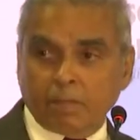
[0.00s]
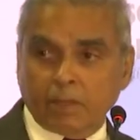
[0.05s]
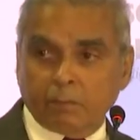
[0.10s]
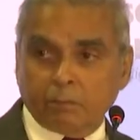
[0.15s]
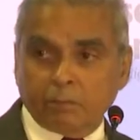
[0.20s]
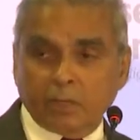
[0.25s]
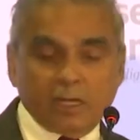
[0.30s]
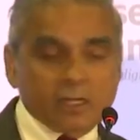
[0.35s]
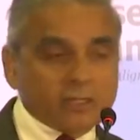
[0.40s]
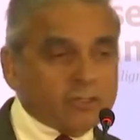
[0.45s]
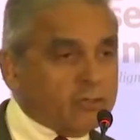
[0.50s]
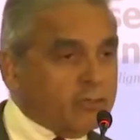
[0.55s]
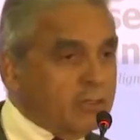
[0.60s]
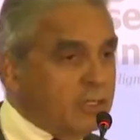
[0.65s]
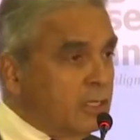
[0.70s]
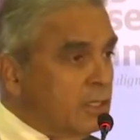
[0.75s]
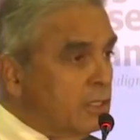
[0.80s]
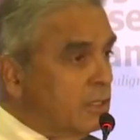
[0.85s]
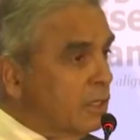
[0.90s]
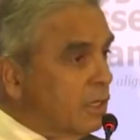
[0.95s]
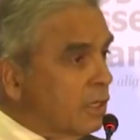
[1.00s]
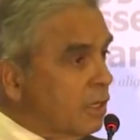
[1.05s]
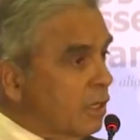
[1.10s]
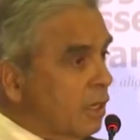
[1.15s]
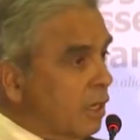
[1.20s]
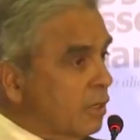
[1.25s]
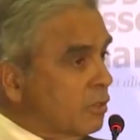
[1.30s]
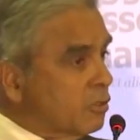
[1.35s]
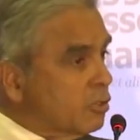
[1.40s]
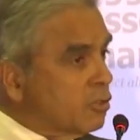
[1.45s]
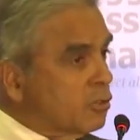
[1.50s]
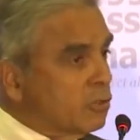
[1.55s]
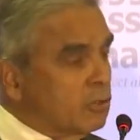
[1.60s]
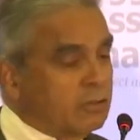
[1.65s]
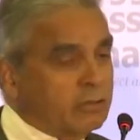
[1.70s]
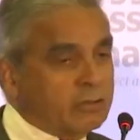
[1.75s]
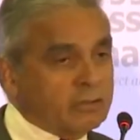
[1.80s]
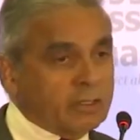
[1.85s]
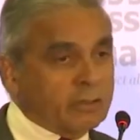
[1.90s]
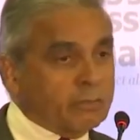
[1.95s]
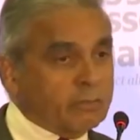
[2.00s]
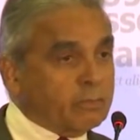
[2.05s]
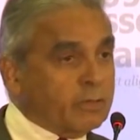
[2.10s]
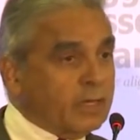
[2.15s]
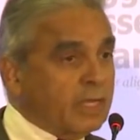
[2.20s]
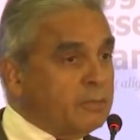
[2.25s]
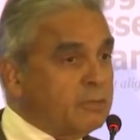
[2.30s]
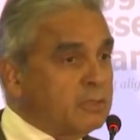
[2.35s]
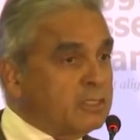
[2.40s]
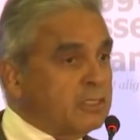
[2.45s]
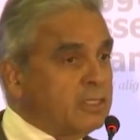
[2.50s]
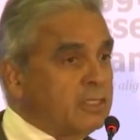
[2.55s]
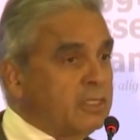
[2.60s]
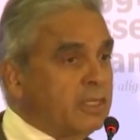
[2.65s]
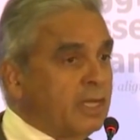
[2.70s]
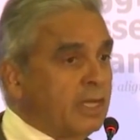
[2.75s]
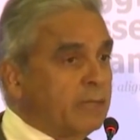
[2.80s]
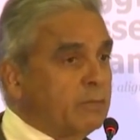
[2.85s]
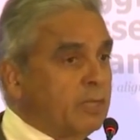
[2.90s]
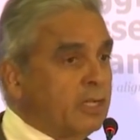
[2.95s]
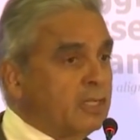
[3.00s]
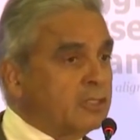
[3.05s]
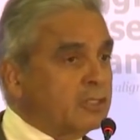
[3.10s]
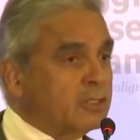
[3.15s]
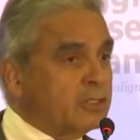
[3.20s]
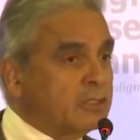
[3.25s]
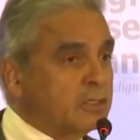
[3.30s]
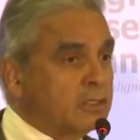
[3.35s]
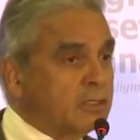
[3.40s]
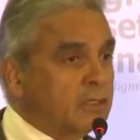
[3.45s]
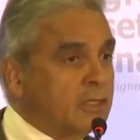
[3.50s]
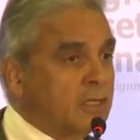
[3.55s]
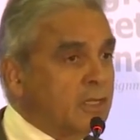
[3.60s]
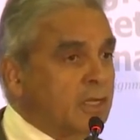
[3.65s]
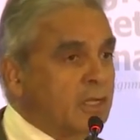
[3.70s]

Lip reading: the military, the cultural, the primacy dimension.